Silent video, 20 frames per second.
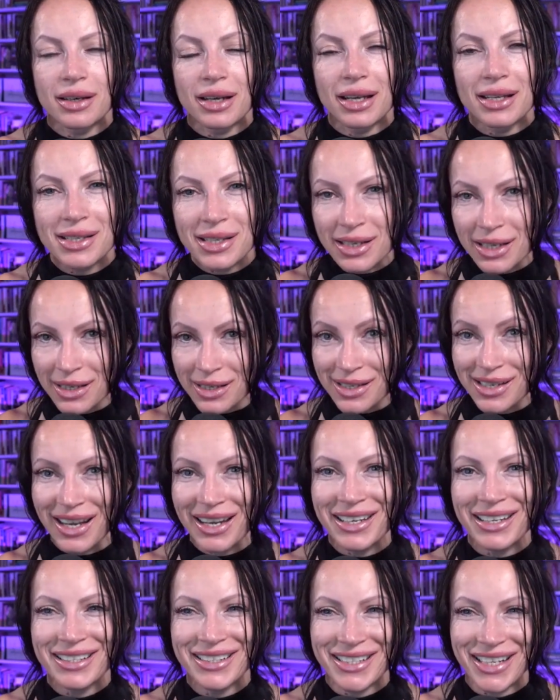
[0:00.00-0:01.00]
an
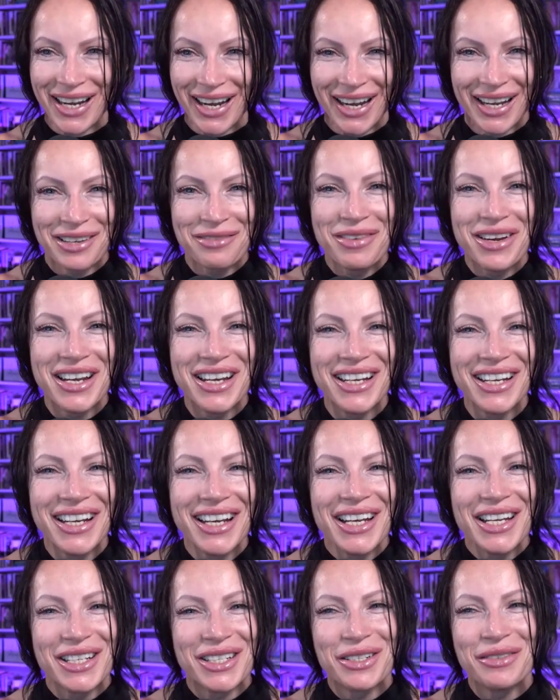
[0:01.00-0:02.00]
exciting time
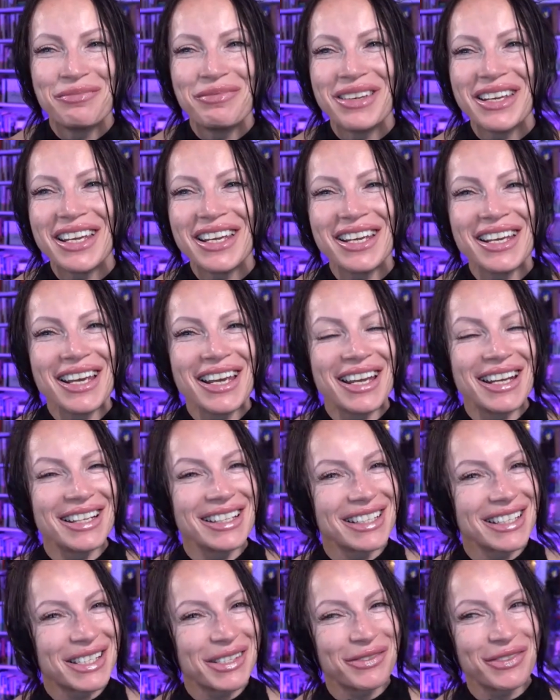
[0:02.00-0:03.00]
to be in
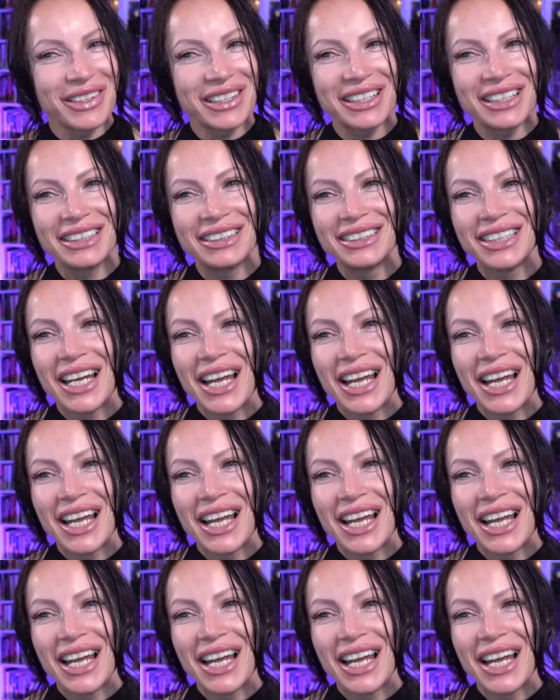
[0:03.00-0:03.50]
this field.